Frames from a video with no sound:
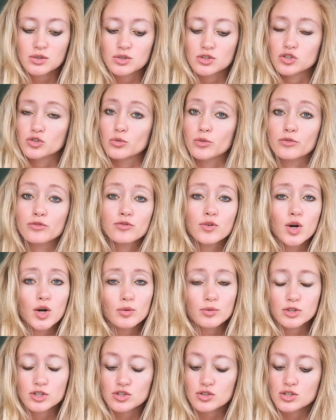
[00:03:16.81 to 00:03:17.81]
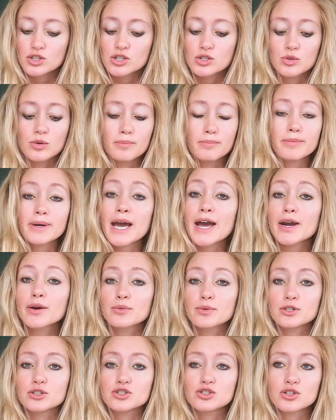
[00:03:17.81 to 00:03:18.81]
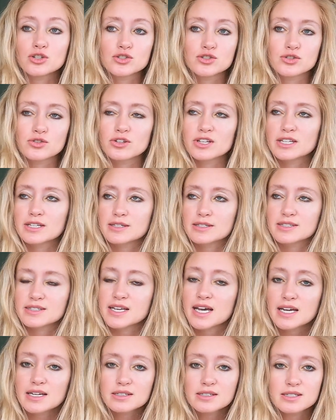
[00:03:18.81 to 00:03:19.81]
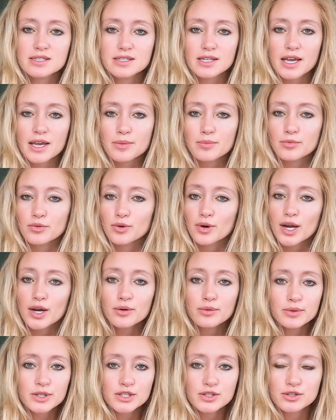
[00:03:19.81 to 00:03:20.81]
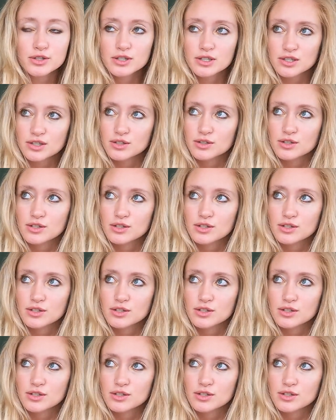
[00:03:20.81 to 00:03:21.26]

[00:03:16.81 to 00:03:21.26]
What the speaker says: You can do them forwards, you can do them backwards, you could do the exact same route we took.